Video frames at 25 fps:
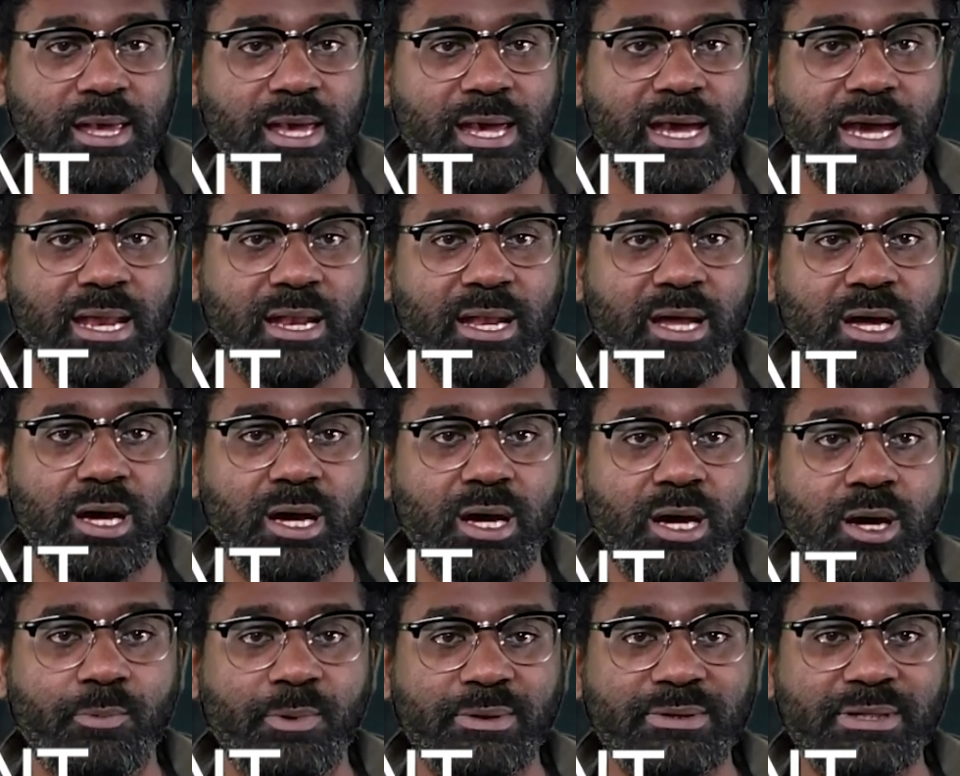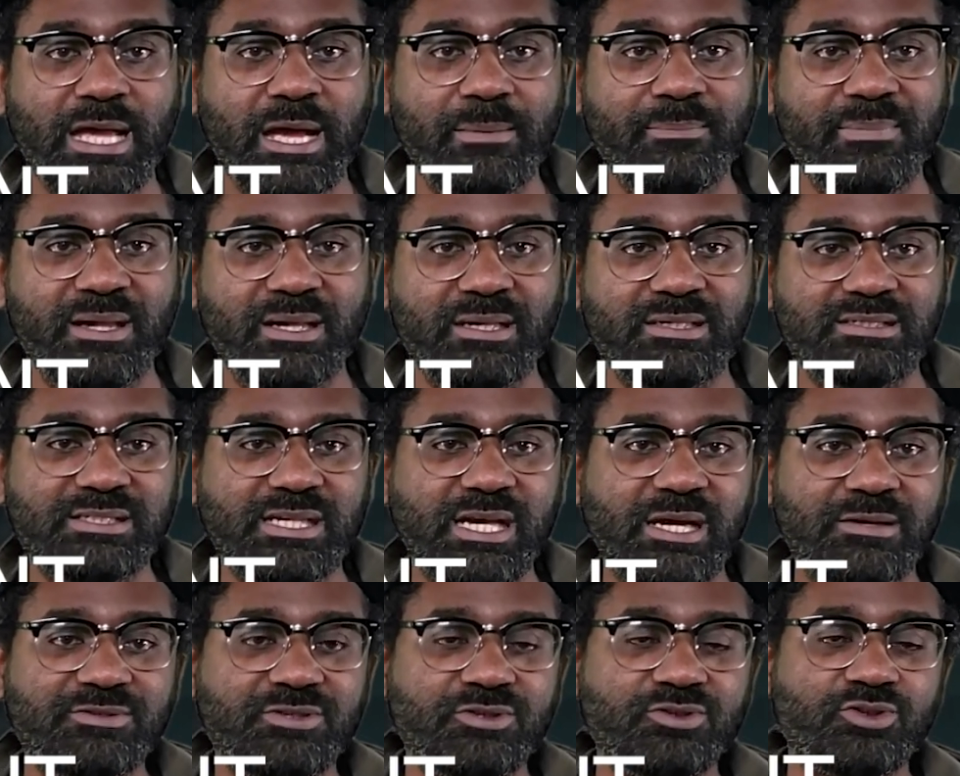And uh, with that being
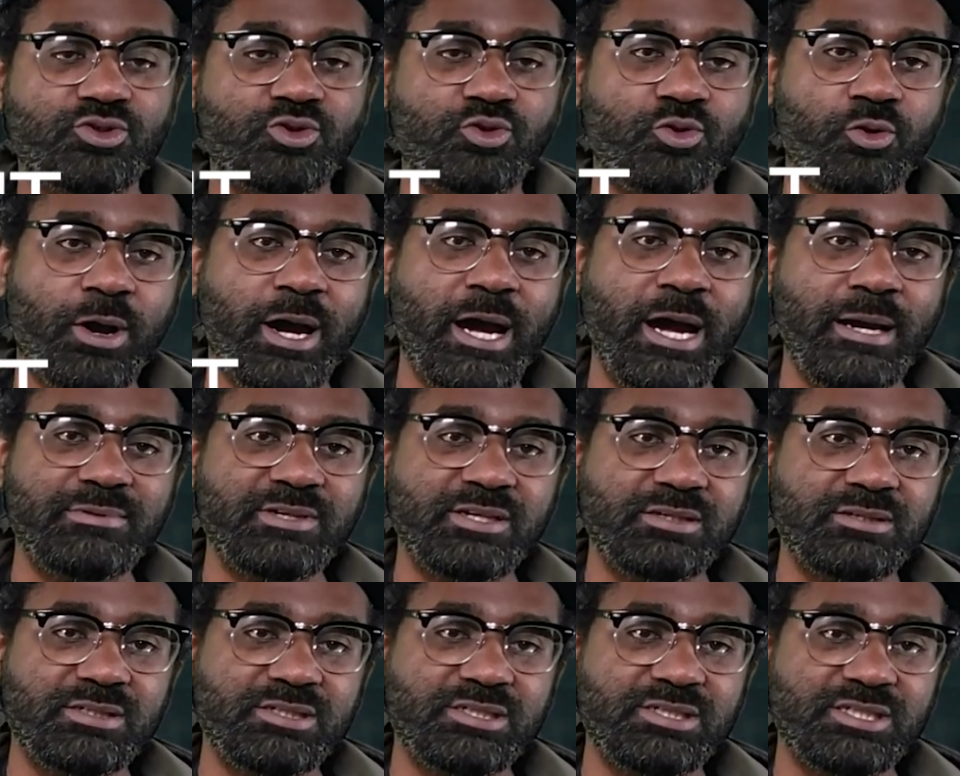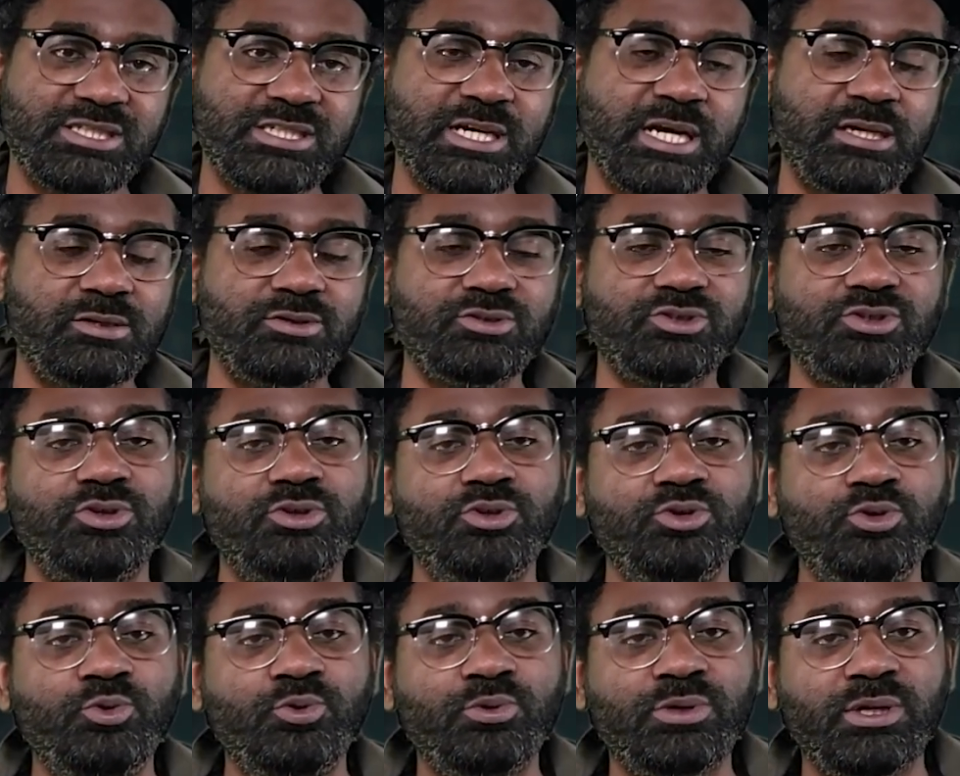said, subscribe to this channel so
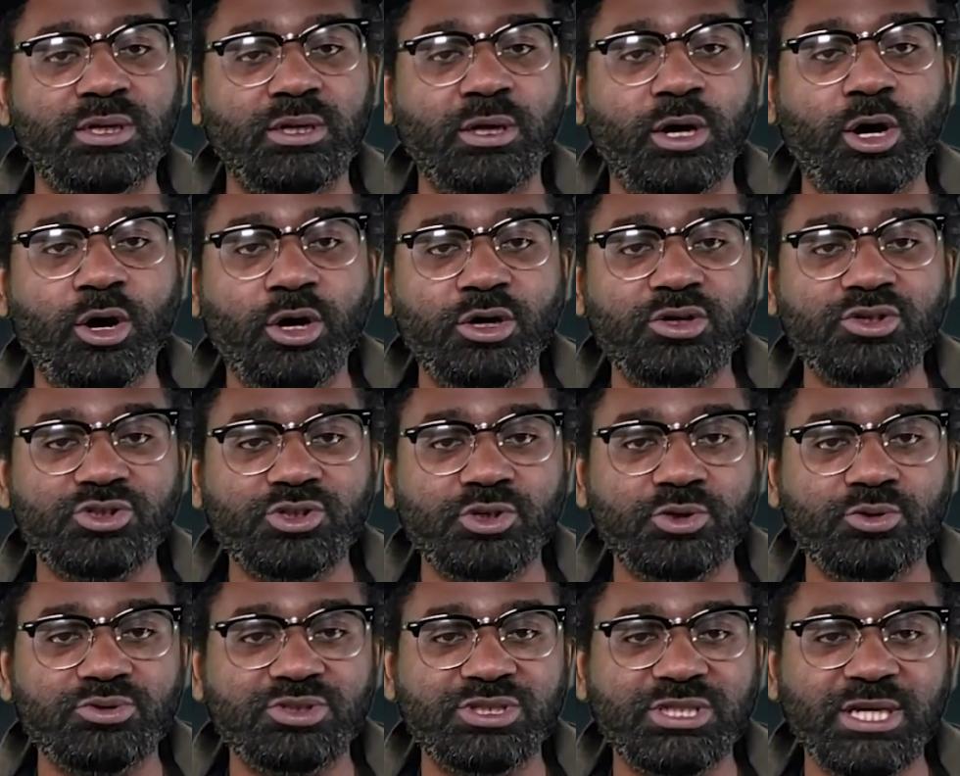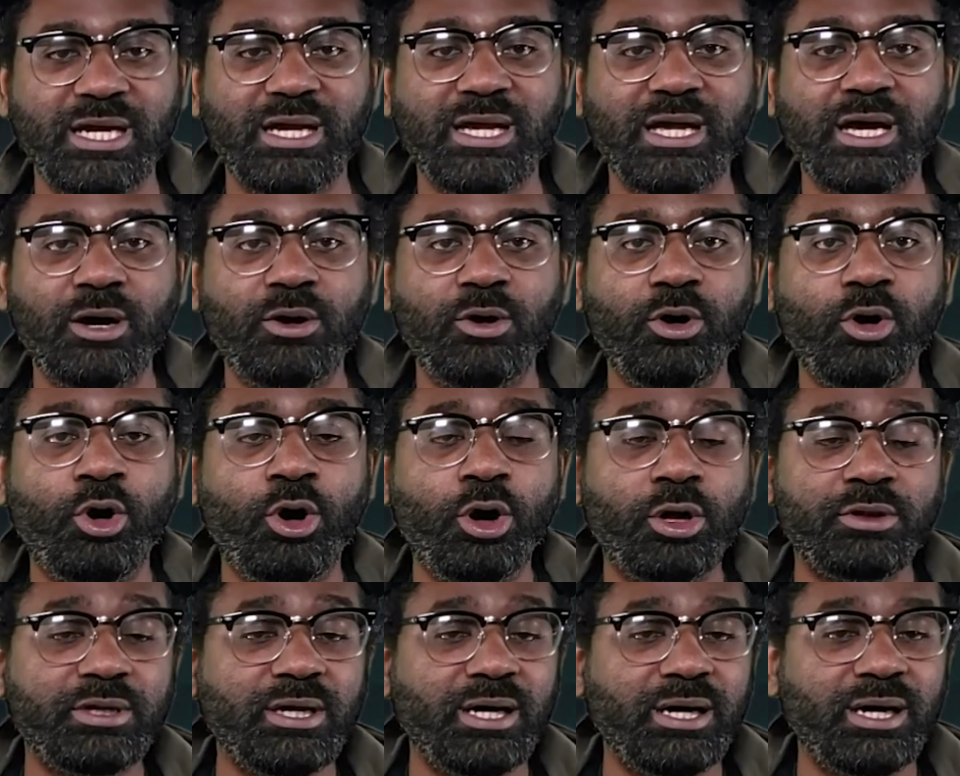you can also check out
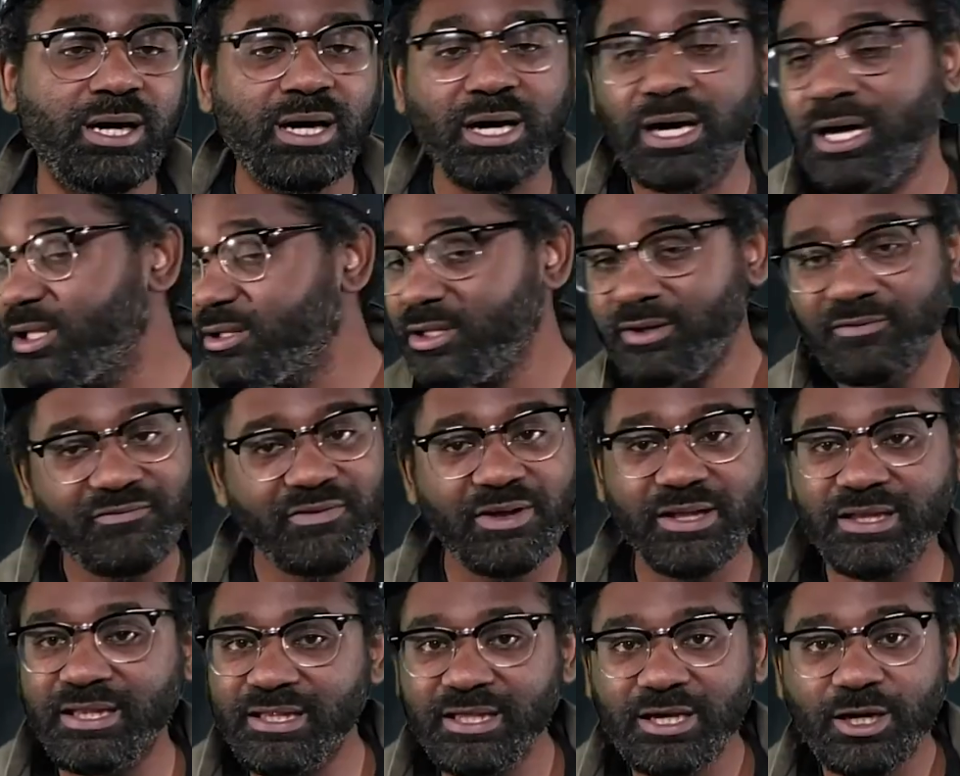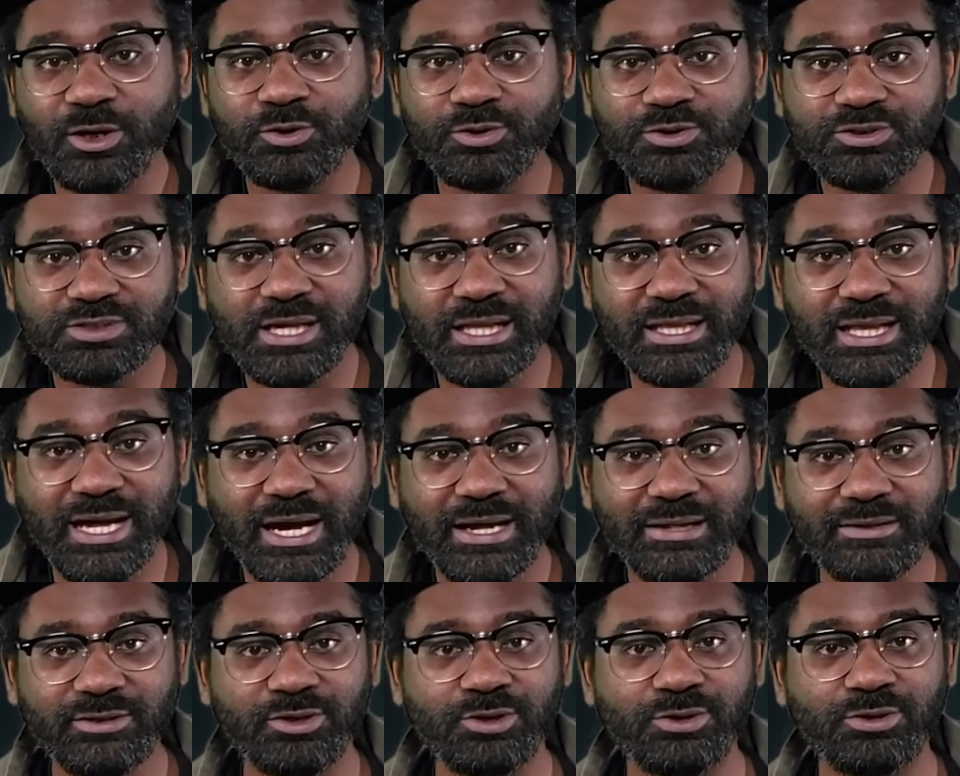all the other videos that
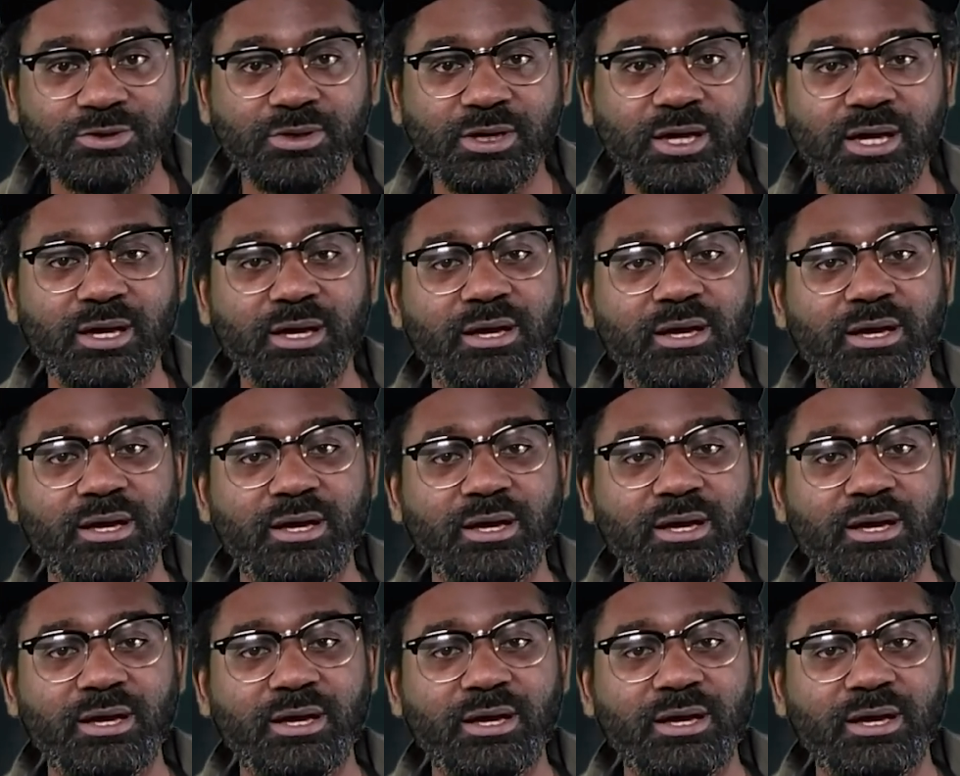I do.